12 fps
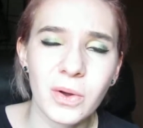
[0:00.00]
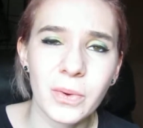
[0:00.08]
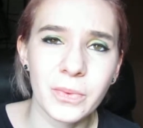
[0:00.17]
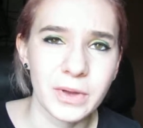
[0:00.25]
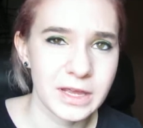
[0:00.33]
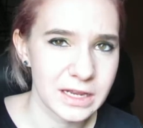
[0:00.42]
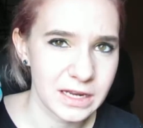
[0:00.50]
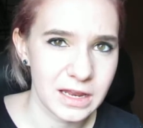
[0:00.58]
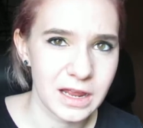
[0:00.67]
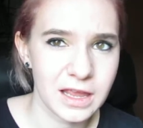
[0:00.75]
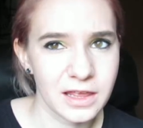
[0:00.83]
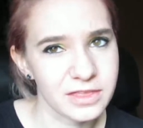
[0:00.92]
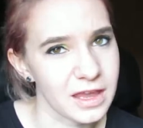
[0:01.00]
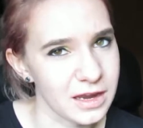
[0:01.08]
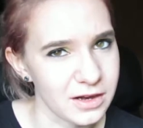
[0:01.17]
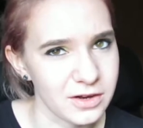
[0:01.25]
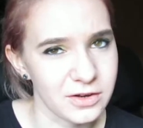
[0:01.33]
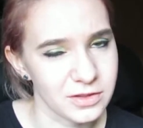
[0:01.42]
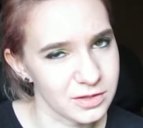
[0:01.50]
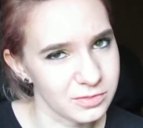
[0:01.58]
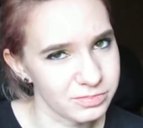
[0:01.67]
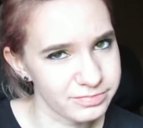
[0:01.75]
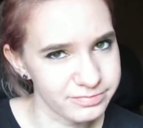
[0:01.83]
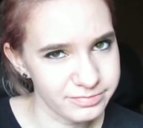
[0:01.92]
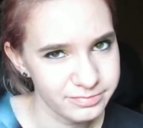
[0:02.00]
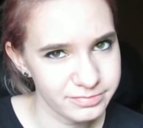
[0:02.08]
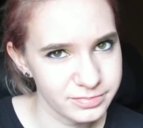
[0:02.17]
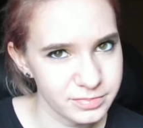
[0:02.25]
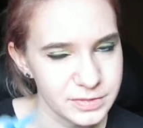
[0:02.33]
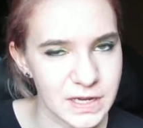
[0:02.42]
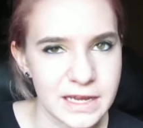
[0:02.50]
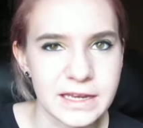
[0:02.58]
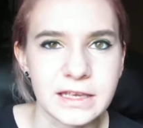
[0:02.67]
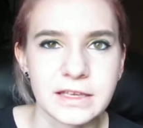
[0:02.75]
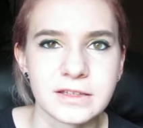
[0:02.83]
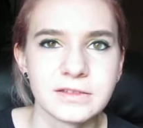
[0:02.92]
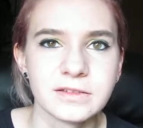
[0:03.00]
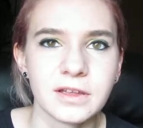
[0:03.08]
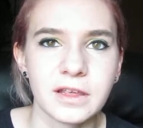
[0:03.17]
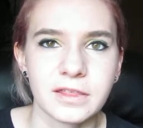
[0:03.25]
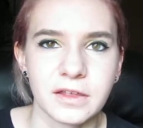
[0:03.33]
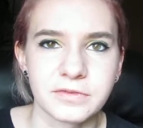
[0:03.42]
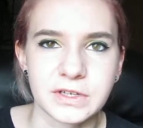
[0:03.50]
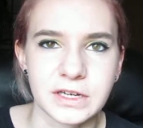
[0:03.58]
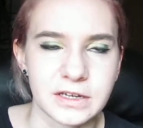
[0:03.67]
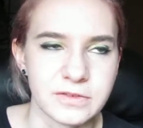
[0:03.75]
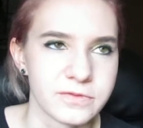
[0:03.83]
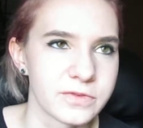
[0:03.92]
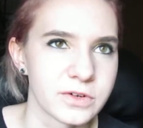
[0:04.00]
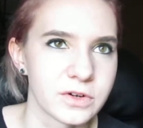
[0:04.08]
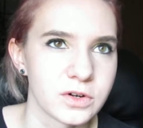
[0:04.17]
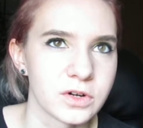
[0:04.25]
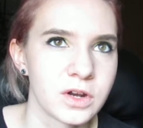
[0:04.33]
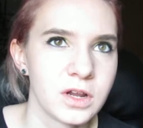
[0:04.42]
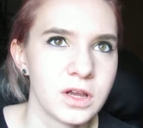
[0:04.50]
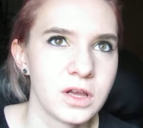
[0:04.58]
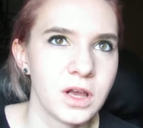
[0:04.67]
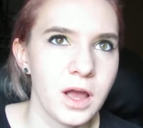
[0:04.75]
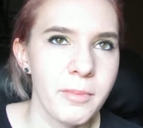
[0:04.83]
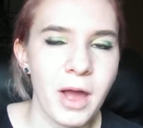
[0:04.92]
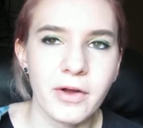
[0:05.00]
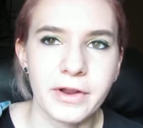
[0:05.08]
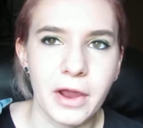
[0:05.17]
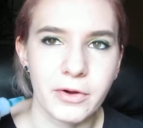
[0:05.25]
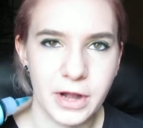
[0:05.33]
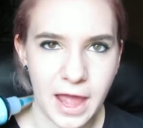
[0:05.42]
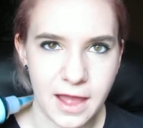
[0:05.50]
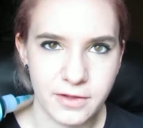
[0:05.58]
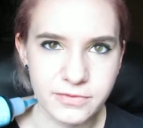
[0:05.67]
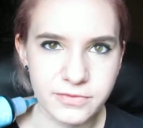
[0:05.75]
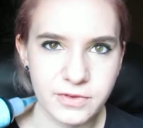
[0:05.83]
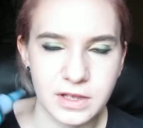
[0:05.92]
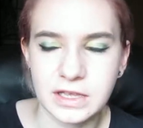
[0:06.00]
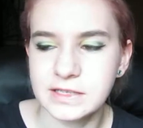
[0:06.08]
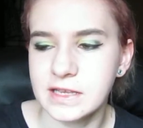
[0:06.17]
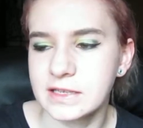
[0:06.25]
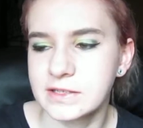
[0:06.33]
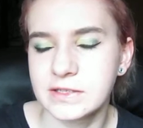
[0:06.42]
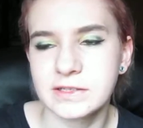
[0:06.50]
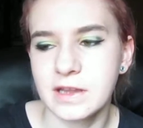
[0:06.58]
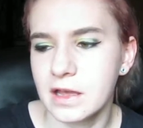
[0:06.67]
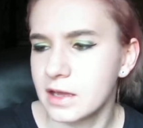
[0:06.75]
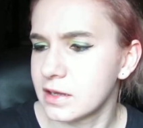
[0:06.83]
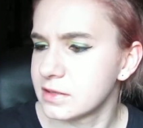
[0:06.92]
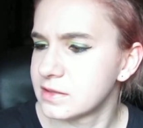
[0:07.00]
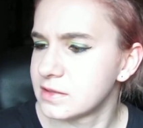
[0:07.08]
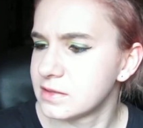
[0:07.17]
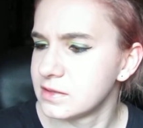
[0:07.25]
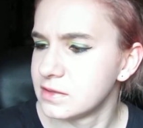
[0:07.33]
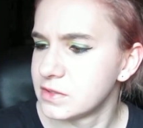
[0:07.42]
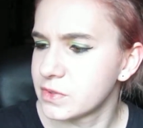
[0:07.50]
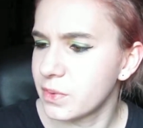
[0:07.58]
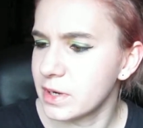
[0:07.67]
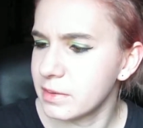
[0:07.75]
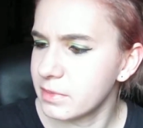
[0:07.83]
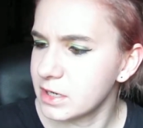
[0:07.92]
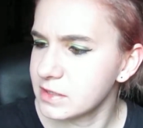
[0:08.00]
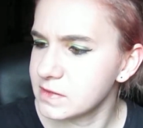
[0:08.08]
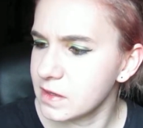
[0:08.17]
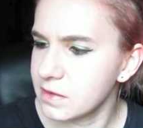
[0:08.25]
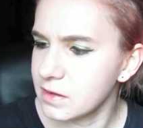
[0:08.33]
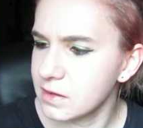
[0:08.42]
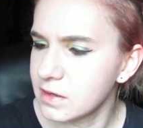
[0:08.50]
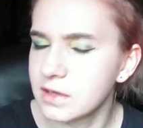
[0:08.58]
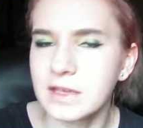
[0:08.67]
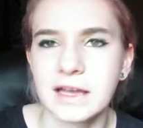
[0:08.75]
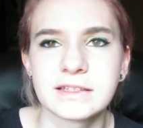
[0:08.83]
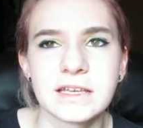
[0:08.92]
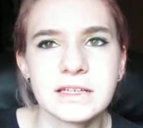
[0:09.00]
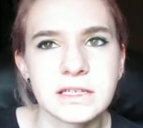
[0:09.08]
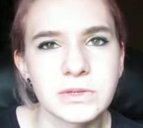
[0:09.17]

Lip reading: when I cut the hair and then dyed it and left it in for about an hour and a half. It says 20 minutes, I think. Yeah, 10 to